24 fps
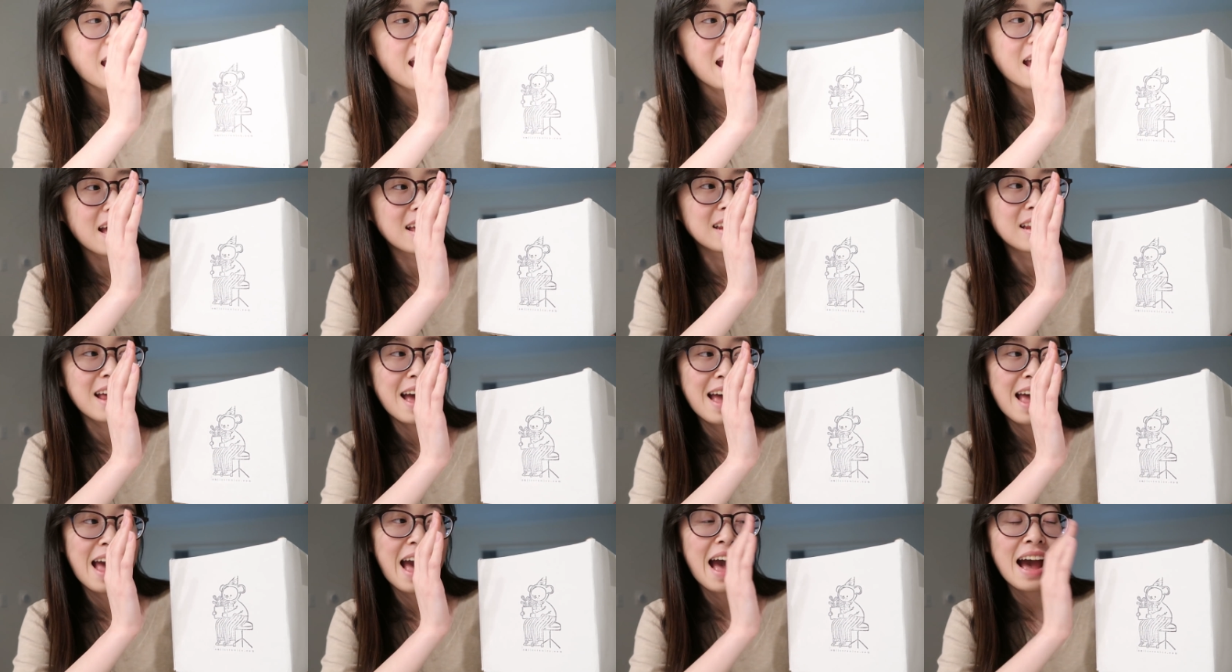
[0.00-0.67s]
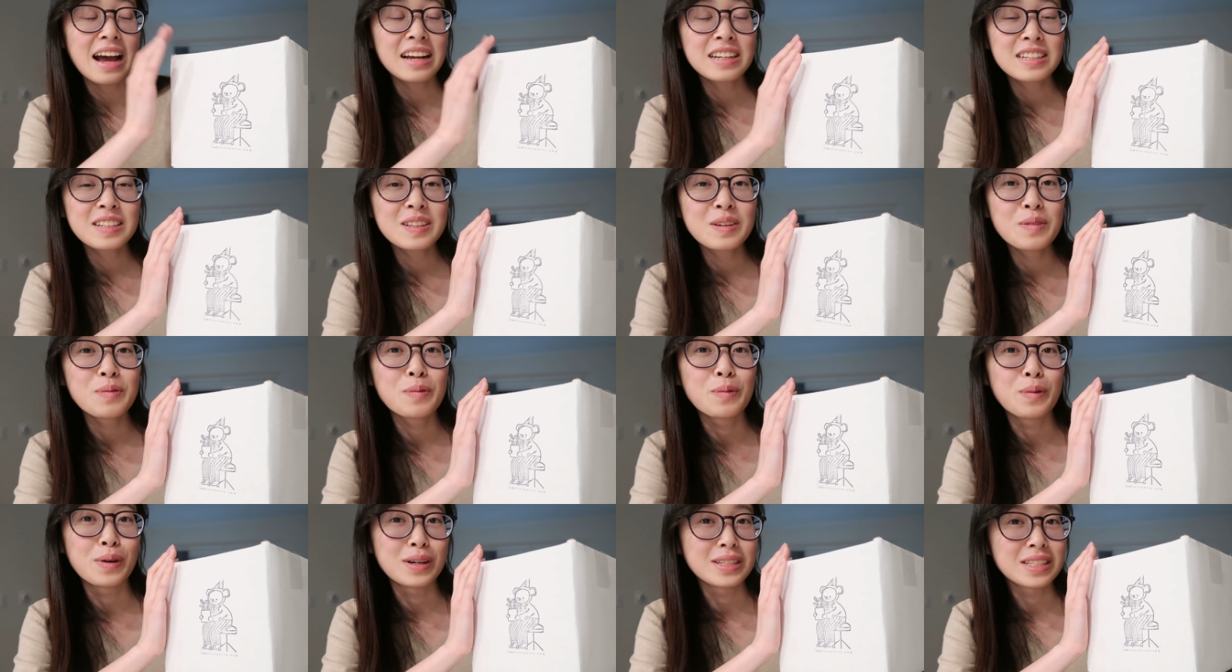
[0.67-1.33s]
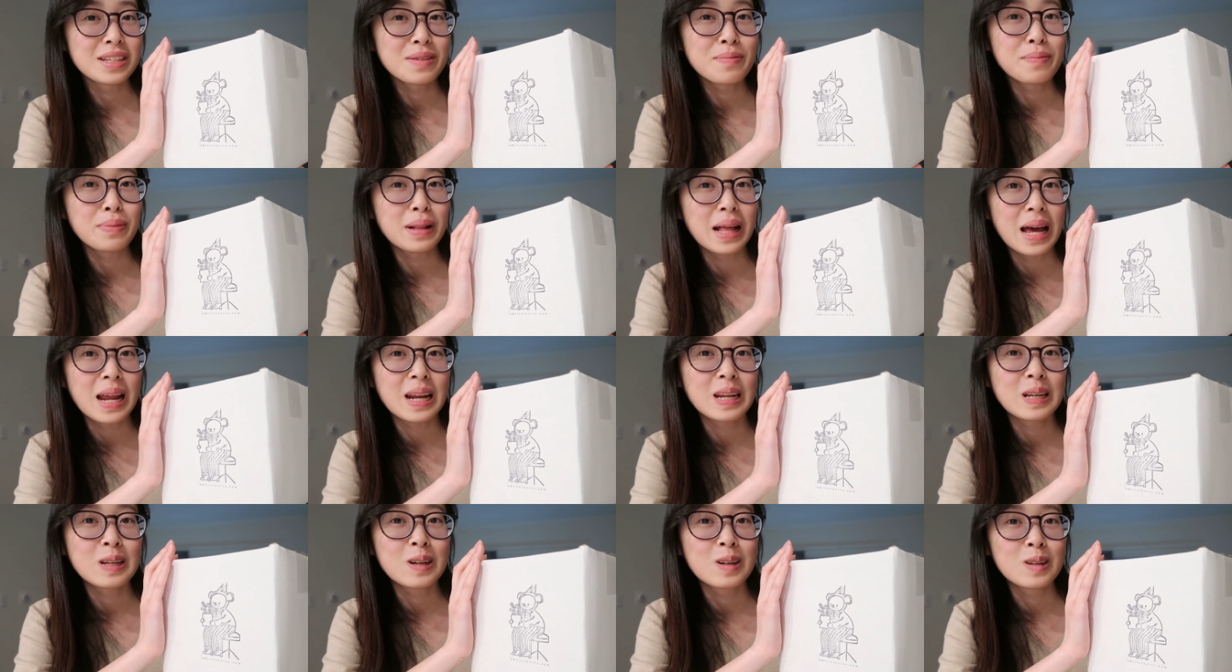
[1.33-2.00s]
And I actually wasn't
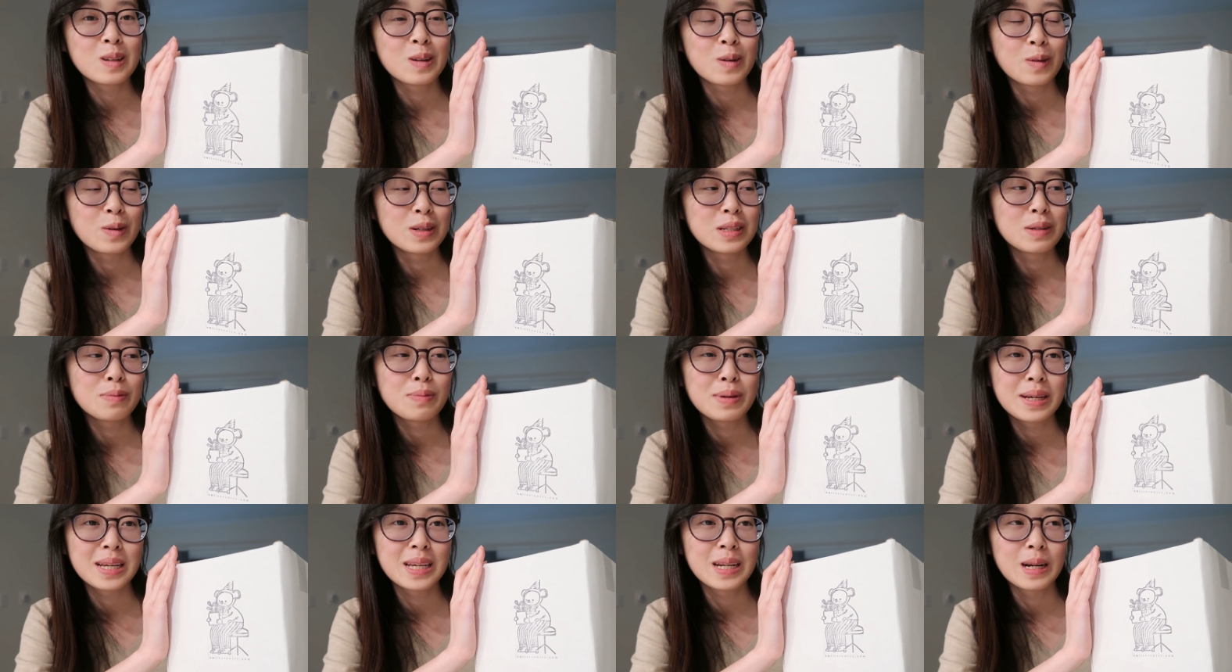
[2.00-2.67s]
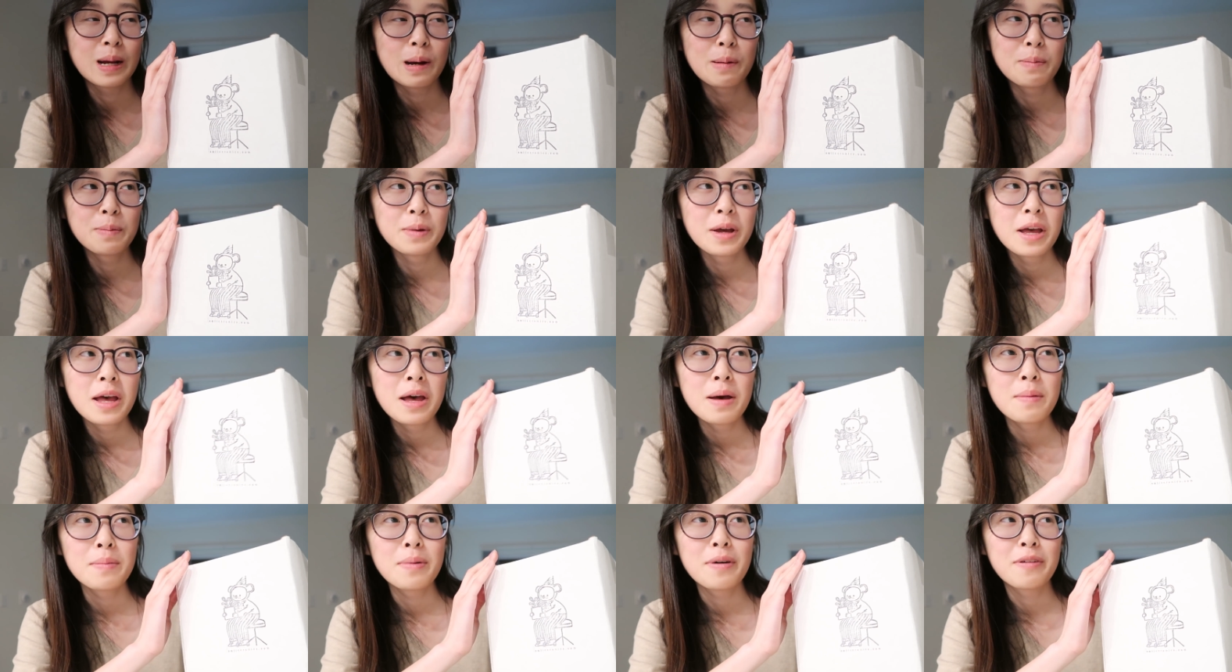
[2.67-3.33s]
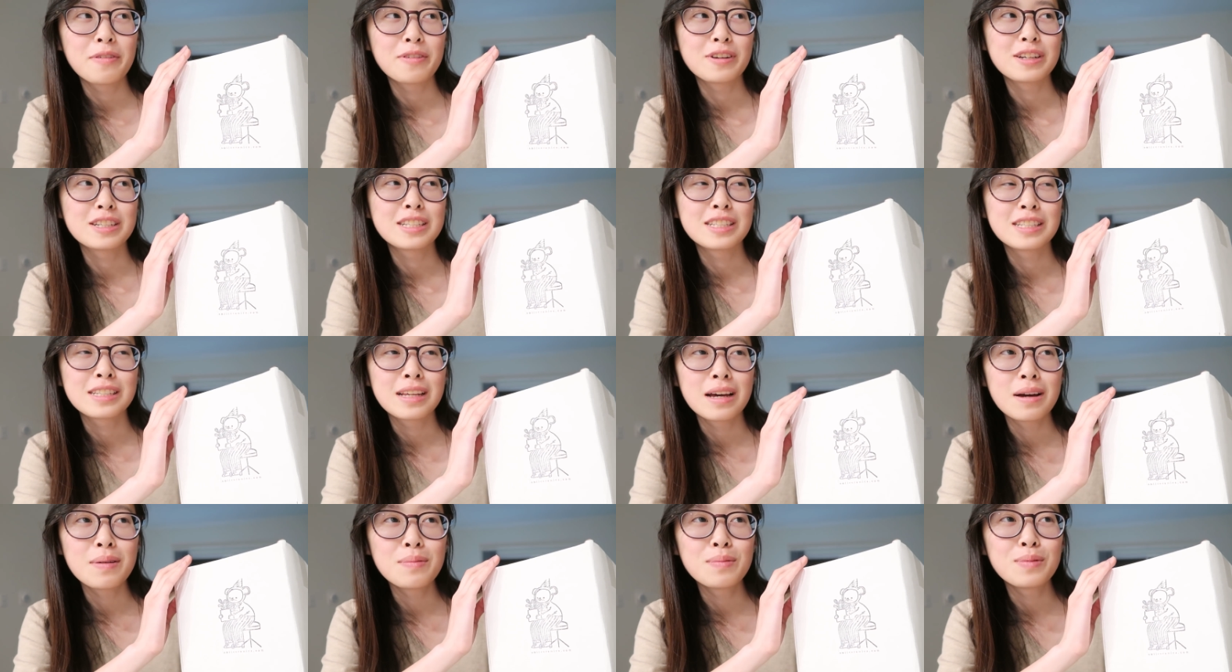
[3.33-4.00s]
planning on going to pick it up, but for
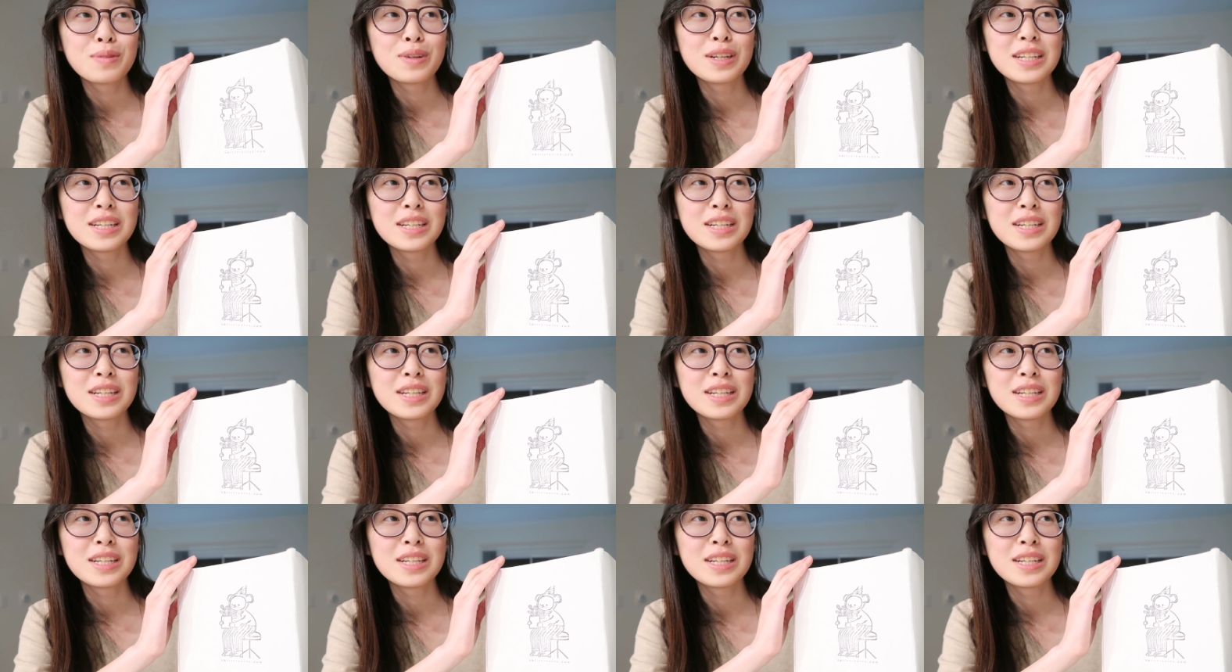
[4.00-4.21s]
some